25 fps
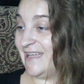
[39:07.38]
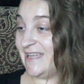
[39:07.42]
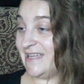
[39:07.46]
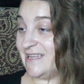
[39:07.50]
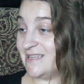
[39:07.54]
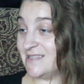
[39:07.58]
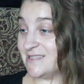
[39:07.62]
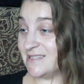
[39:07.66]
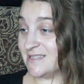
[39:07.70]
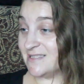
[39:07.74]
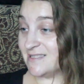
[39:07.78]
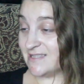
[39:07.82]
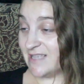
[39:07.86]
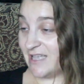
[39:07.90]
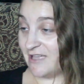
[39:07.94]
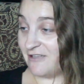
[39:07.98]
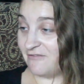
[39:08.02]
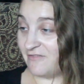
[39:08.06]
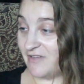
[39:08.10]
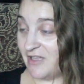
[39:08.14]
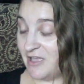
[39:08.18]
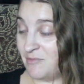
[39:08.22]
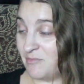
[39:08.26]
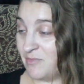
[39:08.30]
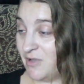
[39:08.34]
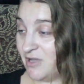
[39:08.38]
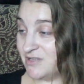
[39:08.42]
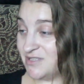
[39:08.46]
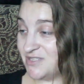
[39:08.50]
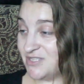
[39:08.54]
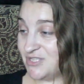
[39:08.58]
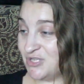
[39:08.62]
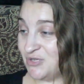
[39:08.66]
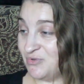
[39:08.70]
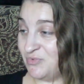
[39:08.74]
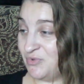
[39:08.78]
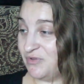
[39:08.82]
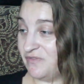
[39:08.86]
It's a sci-fi
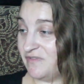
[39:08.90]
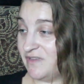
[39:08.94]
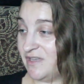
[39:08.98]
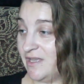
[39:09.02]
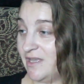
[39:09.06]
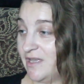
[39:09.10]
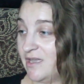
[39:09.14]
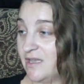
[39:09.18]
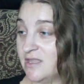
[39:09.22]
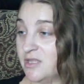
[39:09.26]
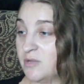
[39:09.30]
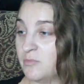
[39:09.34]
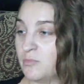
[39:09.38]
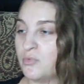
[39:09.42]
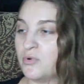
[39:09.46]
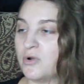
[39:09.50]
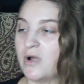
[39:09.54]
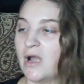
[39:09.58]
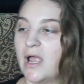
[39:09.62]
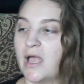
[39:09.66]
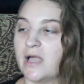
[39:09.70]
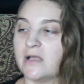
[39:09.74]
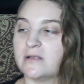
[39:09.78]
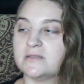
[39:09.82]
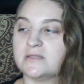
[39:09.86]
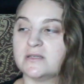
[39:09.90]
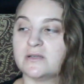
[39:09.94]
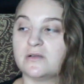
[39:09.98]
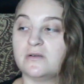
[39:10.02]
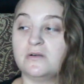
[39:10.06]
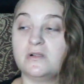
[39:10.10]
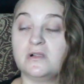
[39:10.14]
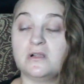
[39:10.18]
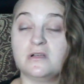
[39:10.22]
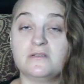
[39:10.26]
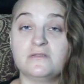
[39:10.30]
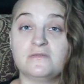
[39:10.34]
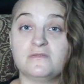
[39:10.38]
monster movie, and the
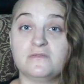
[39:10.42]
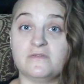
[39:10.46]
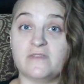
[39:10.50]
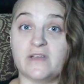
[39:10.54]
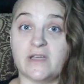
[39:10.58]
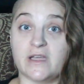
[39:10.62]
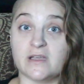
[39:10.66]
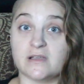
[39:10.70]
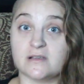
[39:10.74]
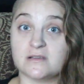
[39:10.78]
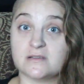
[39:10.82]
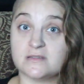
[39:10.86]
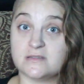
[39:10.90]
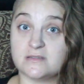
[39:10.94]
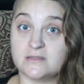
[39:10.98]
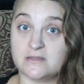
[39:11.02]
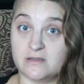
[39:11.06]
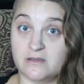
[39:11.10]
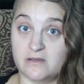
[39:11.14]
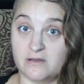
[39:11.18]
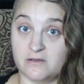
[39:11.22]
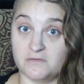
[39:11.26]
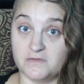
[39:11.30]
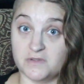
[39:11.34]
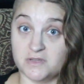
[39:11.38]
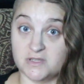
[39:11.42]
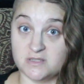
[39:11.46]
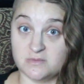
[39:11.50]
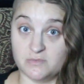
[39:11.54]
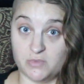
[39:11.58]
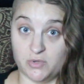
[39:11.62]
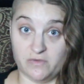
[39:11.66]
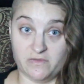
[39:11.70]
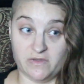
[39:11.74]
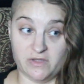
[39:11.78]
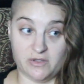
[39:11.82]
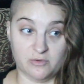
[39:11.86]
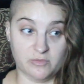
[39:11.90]
practical effects of this
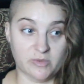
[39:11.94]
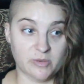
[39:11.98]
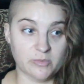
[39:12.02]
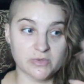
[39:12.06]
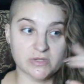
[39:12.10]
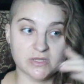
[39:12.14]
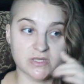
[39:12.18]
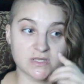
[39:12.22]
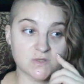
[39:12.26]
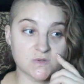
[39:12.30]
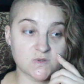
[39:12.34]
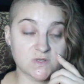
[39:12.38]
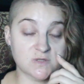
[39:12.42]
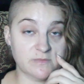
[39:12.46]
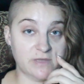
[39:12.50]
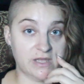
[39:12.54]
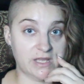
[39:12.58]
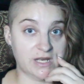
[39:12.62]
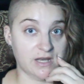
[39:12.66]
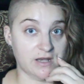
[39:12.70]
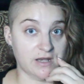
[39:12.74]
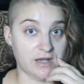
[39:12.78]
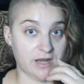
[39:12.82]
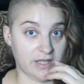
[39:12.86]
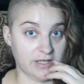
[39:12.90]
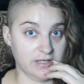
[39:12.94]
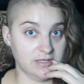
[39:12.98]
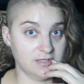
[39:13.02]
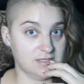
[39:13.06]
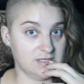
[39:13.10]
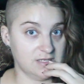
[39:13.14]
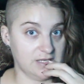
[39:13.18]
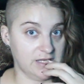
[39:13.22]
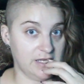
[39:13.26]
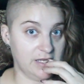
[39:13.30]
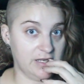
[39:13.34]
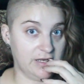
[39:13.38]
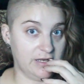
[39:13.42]
movie, remember this was made in
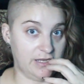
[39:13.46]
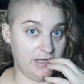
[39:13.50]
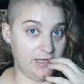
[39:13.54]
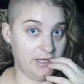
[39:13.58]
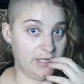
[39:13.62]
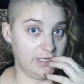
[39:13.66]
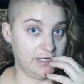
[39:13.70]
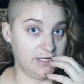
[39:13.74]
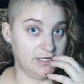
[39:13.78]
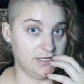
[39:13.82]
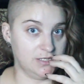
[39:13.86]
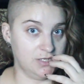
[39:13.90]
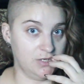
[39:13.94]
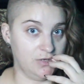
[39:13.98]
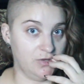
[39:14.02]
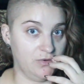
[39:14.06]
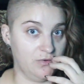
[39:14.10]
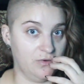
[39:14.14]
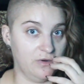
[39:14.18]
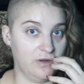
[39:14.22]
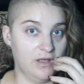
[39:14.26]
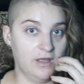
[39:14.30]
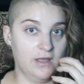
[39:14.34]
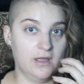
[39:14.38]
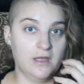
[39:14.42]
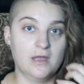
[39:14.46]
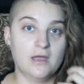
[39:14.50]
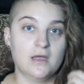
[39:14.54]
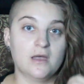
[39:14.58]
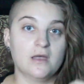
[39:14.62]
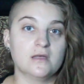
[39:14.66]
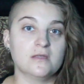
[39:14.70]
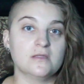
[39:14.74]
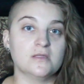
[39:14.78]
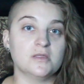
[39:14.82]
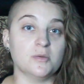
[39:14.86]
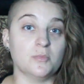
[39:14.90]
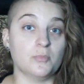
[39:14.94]
1982,
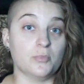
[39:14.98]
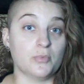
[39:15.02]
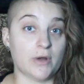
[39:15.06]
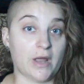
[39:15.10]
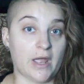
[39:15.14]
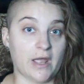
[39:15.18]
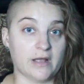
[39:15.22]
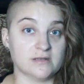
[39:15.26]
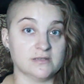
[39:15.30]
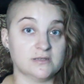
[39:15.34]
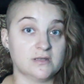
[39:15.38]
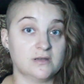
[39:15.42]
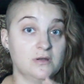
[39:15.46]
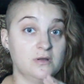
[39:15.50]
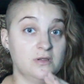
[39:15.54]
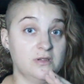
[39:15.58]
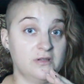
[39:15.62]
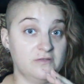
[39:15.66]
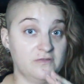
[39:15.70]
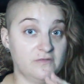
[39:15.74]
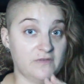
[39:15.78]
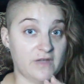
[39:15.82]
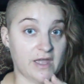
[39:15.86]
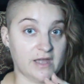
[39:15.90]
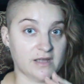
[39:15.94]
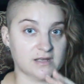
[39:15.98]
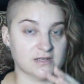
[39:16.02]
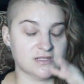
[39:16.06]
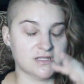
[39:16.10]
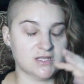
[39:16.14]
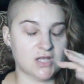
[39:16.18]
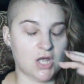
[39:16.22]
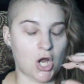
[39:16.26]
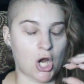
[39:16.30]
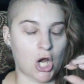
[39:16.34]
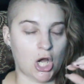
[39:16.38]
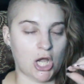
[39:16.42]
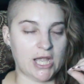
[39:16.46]
the practical effects
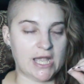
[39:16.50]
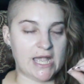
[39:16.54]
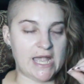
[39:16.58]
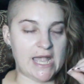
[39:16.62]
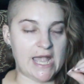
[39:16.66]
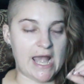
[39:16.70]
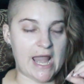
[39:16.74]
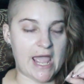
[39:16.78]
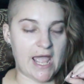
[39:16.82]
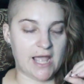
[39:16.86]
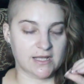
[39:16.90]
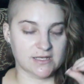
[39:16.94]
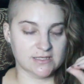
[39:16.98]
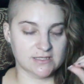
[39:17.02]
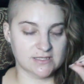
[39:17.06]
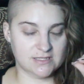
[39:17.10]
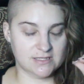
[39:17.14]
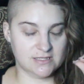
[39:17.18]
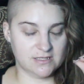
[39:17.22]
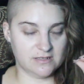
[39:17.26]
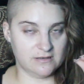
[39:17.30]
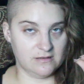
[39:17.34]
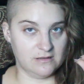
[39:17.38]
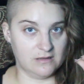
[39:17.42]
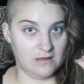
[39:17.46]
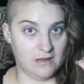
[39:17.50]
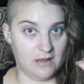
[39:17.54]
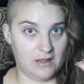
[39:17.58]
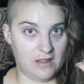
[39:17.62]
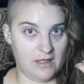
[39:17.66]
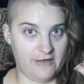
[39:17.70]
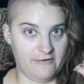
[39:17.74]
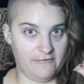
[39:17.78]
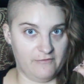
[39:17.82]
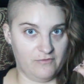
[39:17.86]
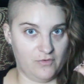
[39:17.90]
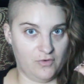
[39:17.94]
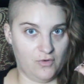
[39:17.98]
are next
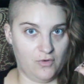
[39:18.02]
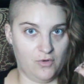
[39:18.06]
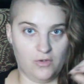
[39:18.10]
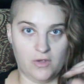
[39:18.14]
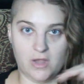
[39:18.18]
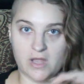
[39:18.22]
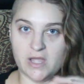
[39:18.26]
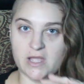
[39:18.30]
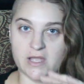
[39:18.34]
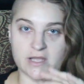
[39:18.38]
level.